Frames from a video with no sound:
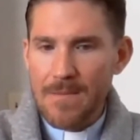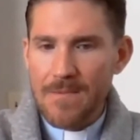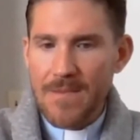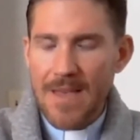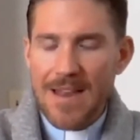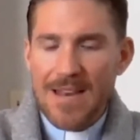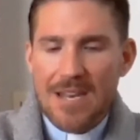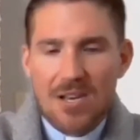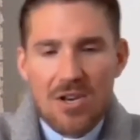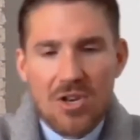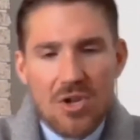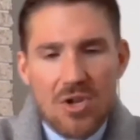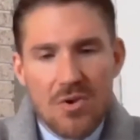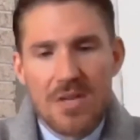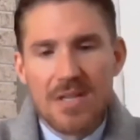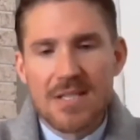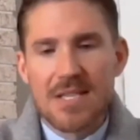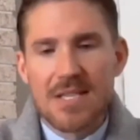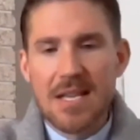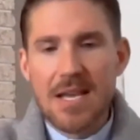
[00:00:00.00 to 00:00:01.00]
that in
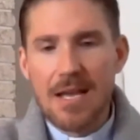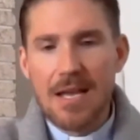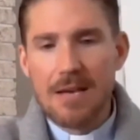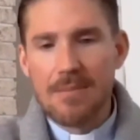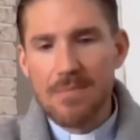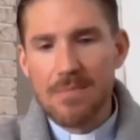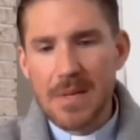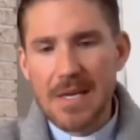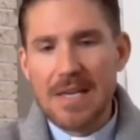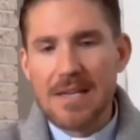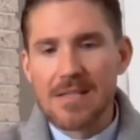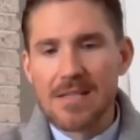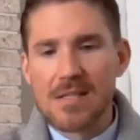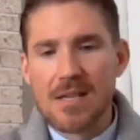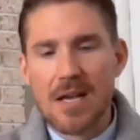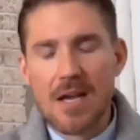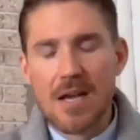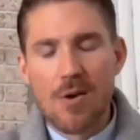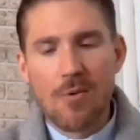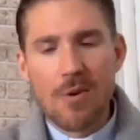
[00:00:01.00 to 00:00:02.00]
unity and
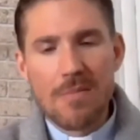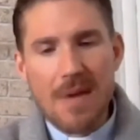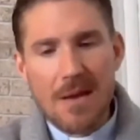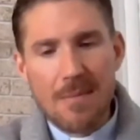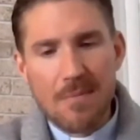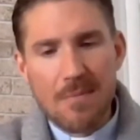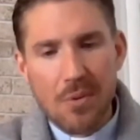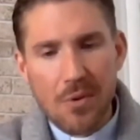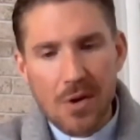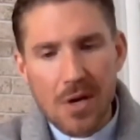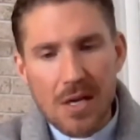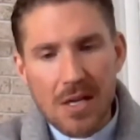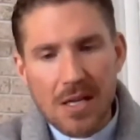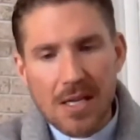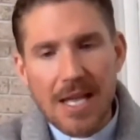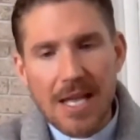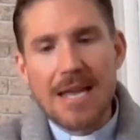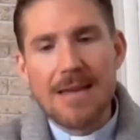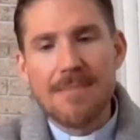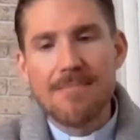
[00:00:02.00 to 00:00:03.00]
peace we may
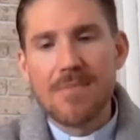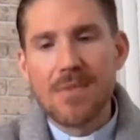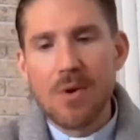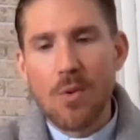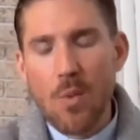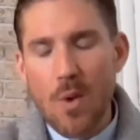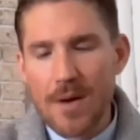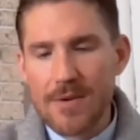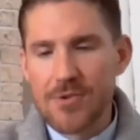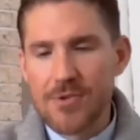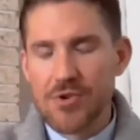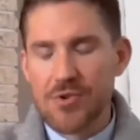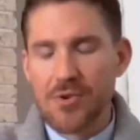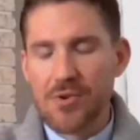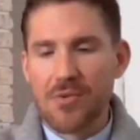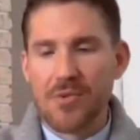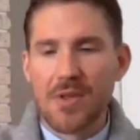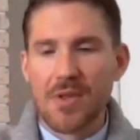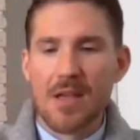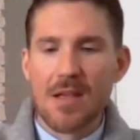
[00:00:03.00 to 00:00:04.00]
proclaim the one
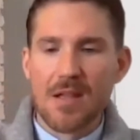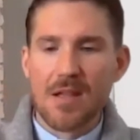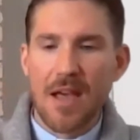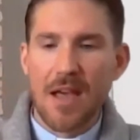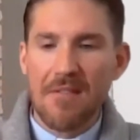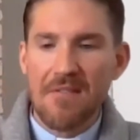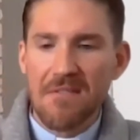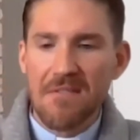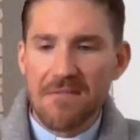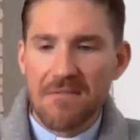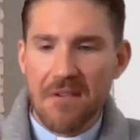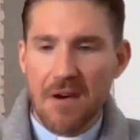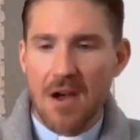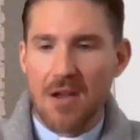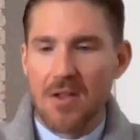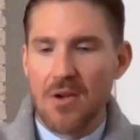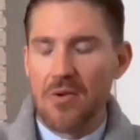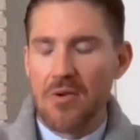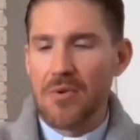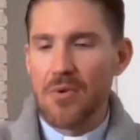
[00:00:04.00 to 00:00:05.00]
truth and
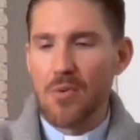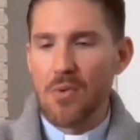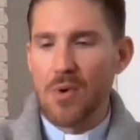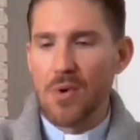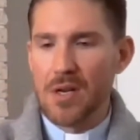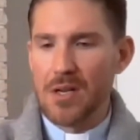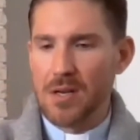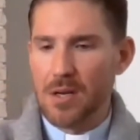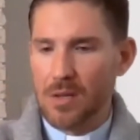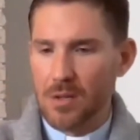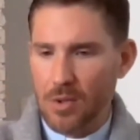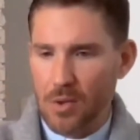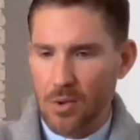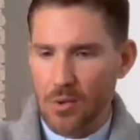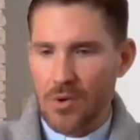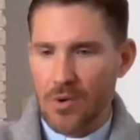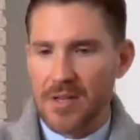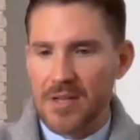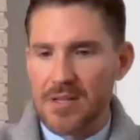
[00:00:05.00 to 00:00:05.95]
follow the one Lord